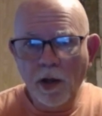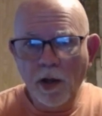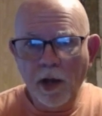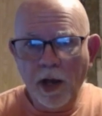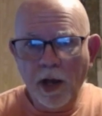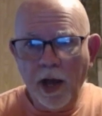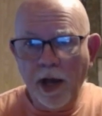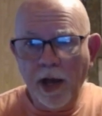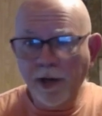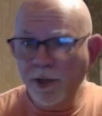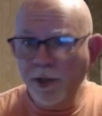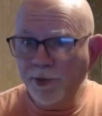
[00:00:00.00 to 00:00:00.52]

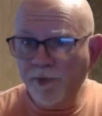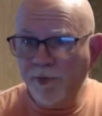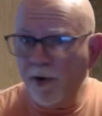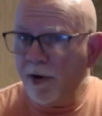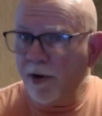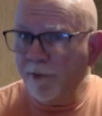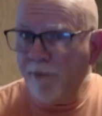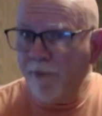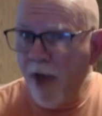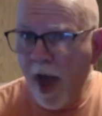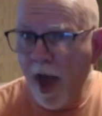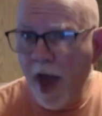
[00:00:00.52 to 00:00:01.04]
and he's very
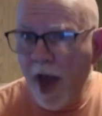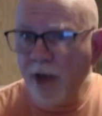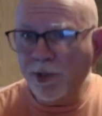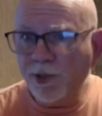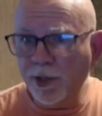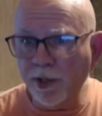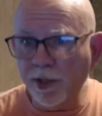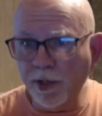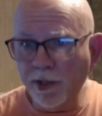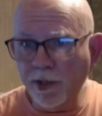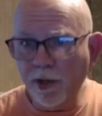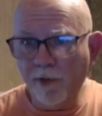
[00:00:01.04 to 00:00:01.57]

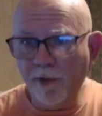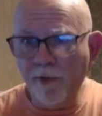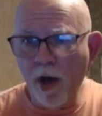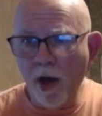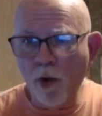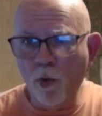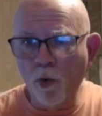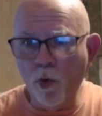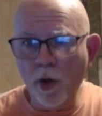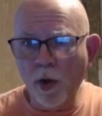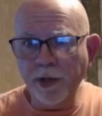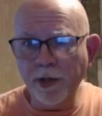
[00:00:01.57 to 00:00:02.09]
passionate about
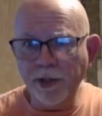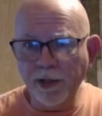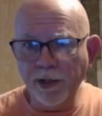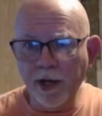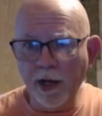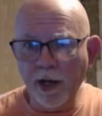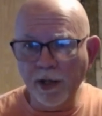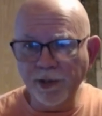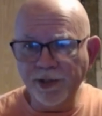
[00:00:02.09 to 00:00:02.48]
what he does.